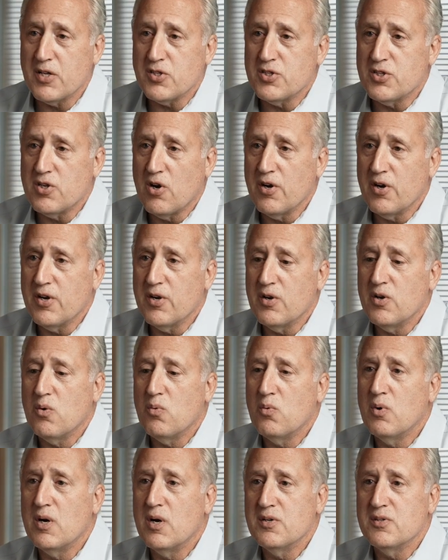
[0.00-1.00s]
started
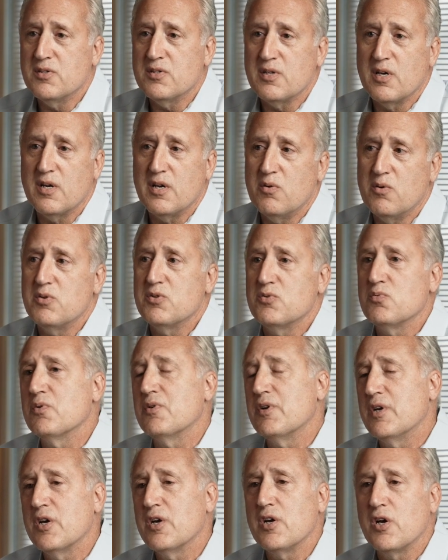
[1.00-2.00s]
was it was
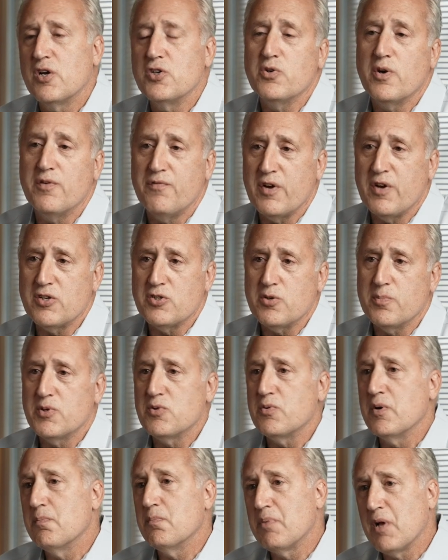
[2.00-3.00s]
really a joint venture
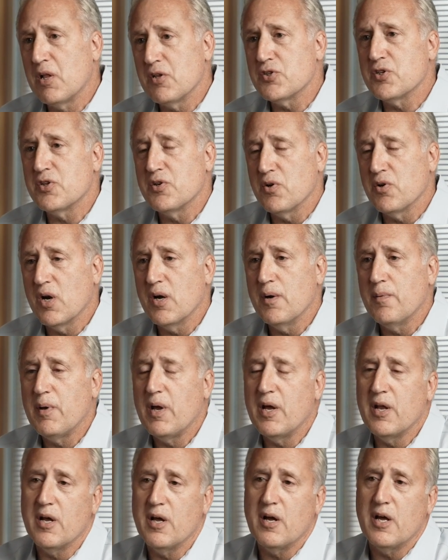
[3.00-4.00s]
between Belluscura
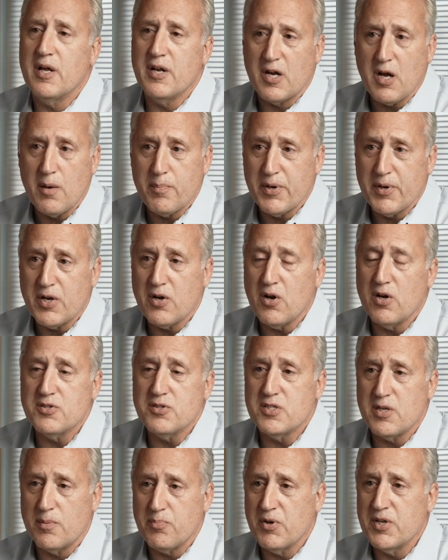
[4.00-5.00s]
and a company called
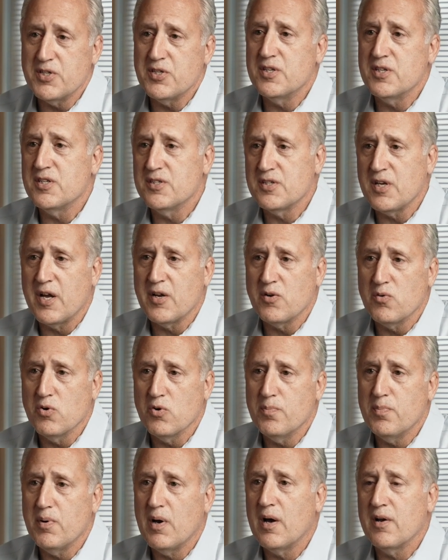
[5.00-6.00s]
Separation Design
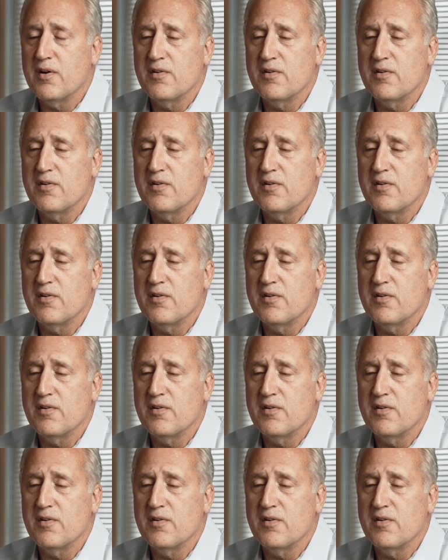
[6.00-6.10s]
Group out